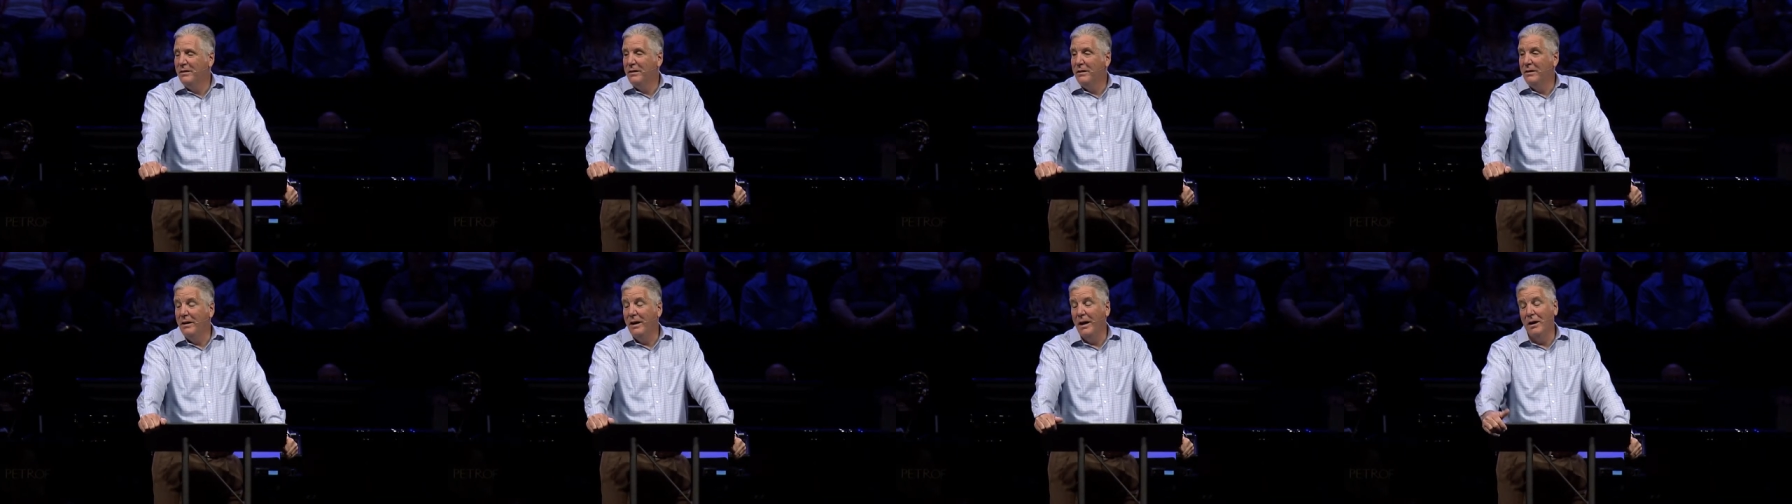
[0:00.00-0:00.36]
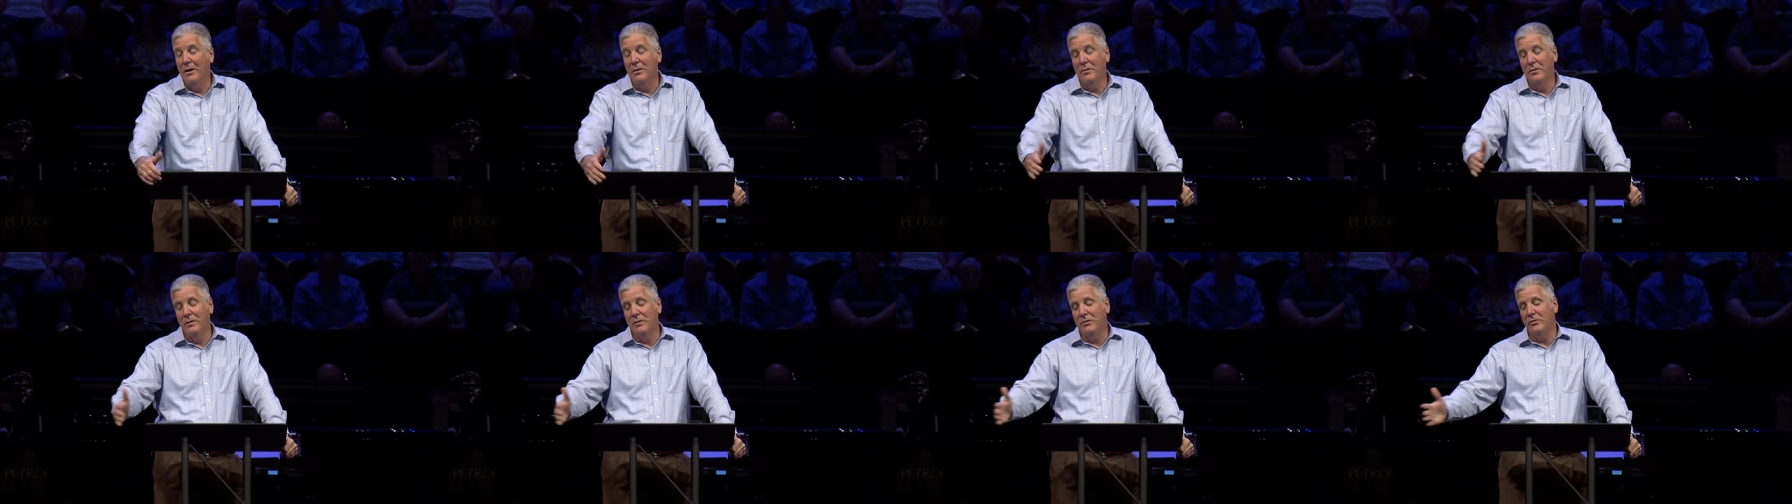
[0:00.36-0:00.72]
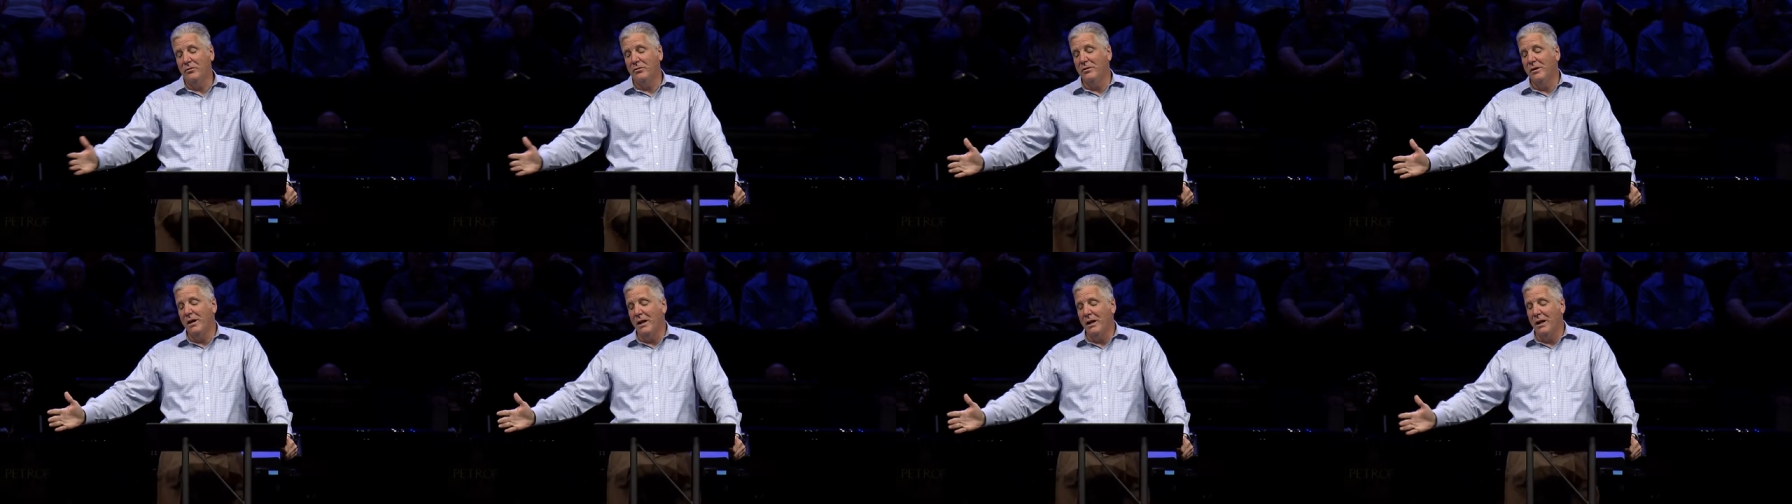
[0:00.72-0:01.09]
Now, this
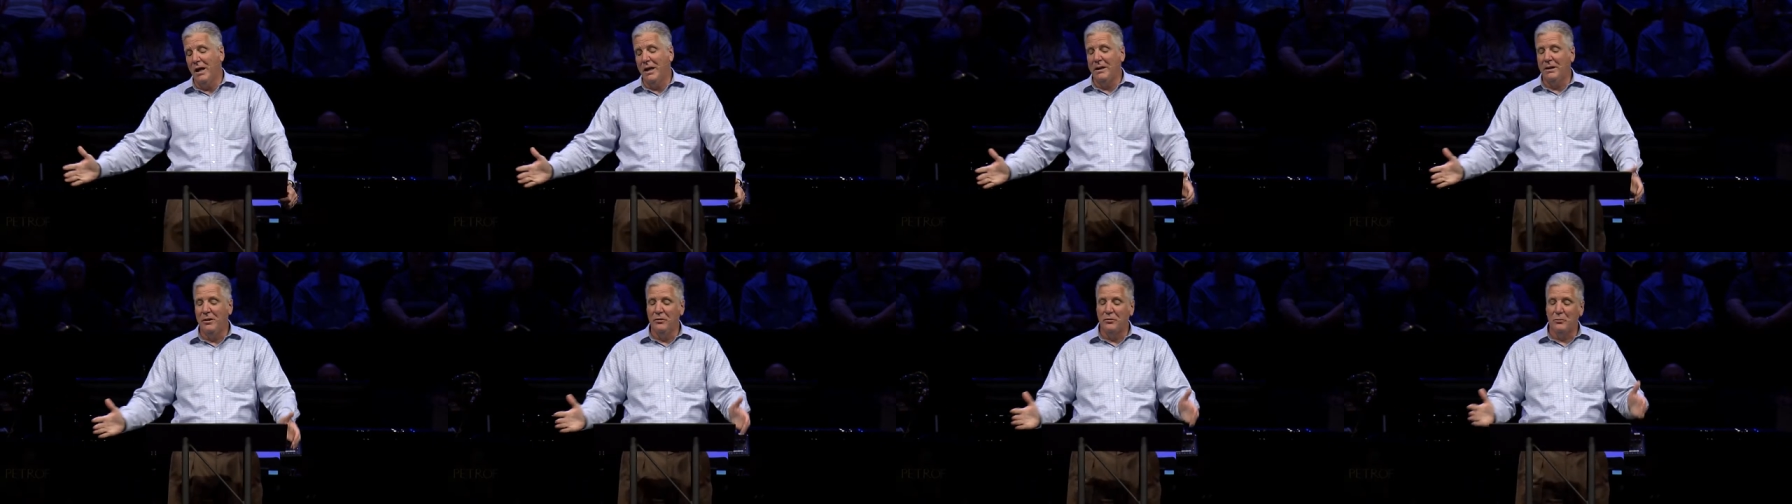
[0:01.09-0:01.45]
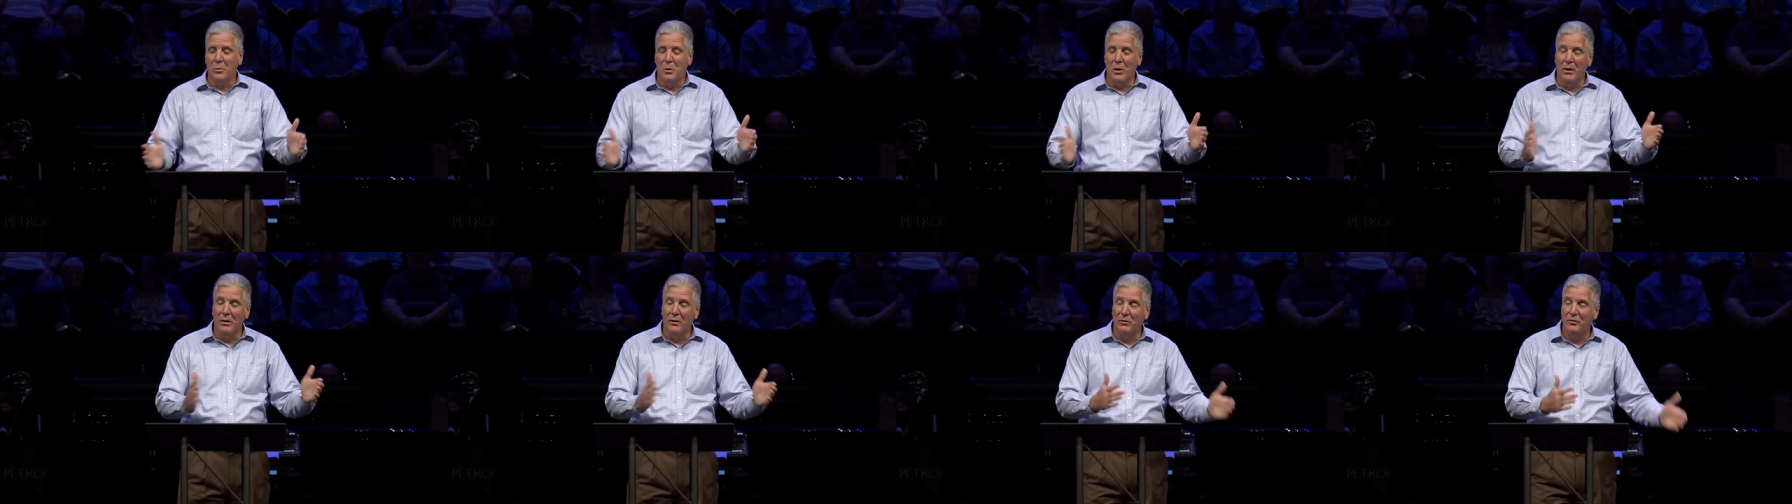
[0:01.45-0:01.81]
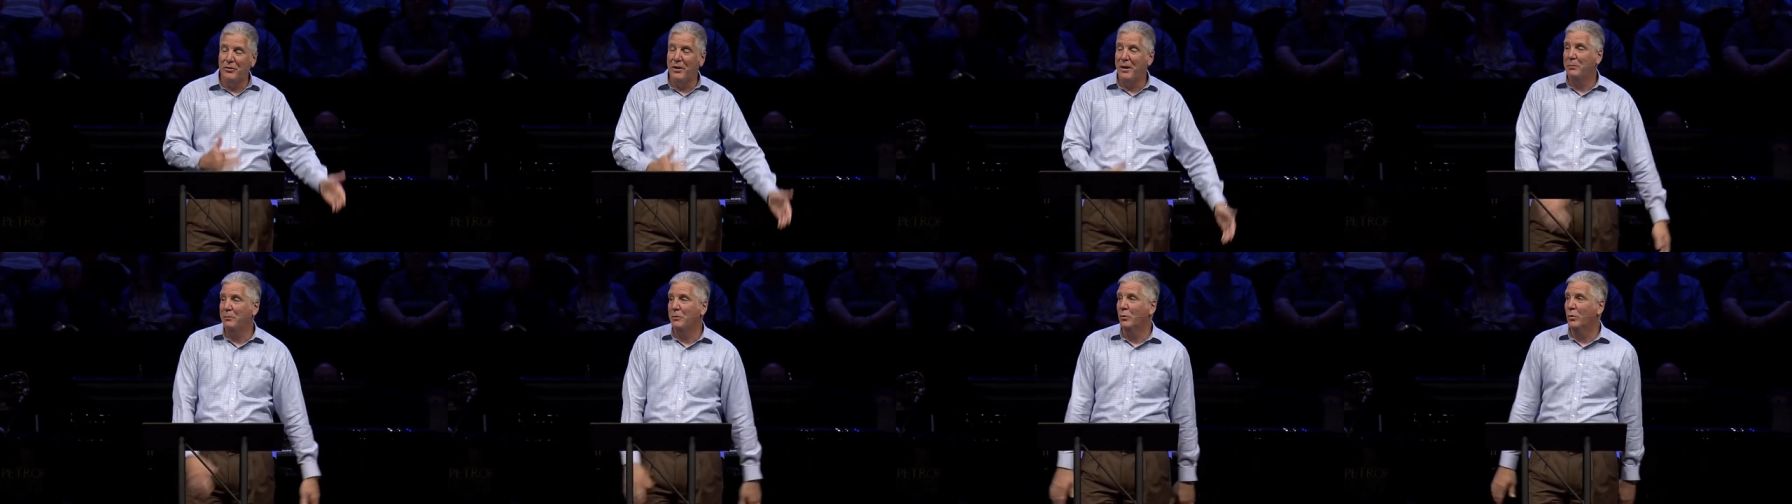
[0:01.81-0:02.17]
is not like his prayer in
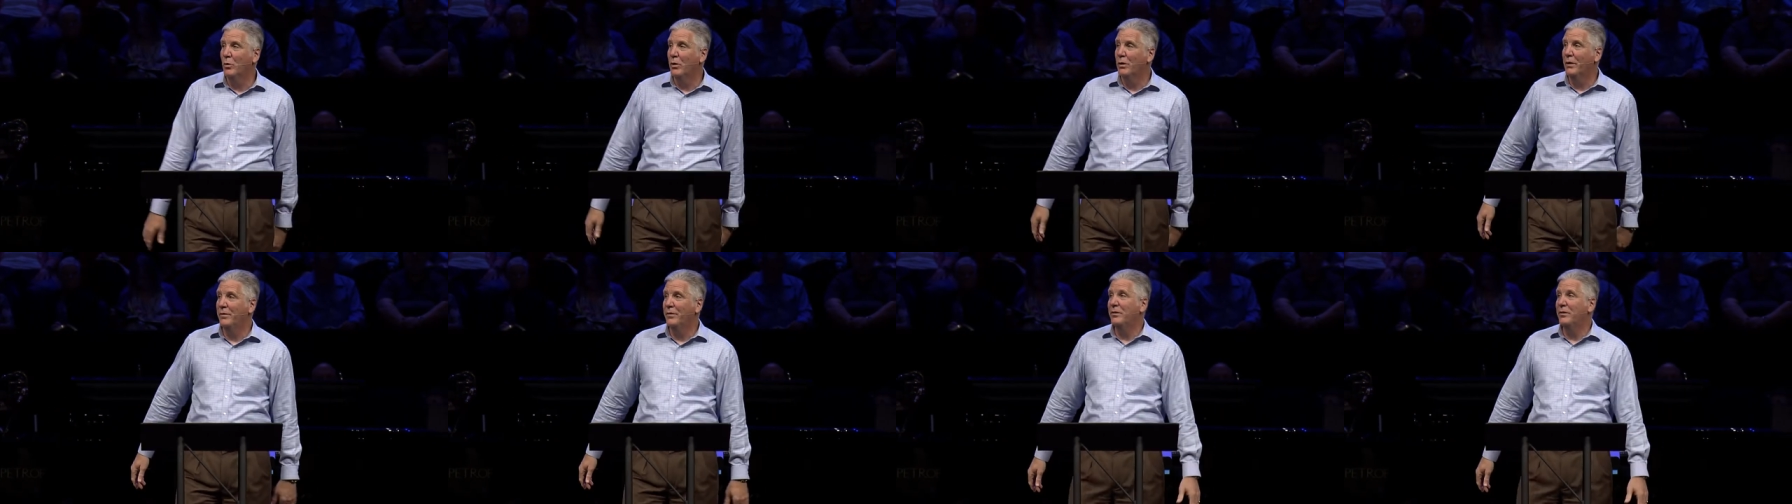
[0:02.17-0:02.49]
chapter 1.